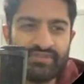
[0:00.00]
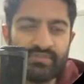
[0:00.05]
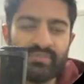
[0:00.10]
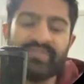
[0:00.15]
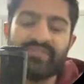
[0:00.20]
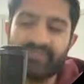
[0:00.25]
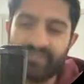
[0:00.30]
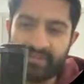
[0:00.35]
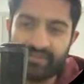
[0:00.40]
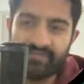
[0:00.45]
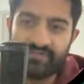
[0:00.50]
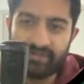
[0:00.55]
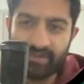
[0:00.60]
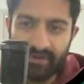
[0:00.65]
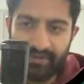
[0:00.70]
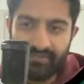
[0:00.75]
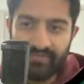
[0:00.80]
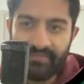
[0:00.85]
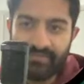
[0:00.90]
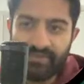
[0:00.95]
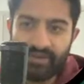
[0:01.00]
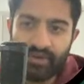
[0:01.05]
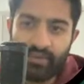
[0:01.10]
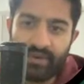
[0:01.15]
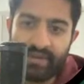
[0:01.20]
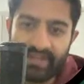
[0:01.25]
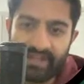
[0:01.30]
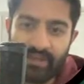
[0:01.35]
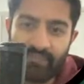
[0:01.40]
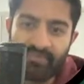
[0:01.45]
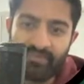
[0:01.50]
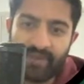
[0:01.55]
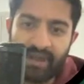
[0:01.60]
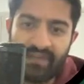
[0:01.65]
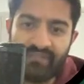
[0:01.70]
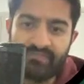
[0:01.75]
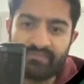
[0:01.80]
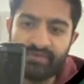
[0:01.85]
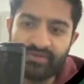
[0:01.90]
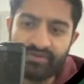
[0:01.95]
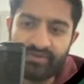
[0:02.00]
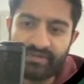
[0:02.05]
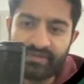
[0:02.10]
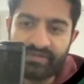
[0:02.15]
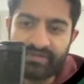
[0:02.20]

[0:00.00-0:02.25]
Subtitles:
be fearful of, when he comes back from injury.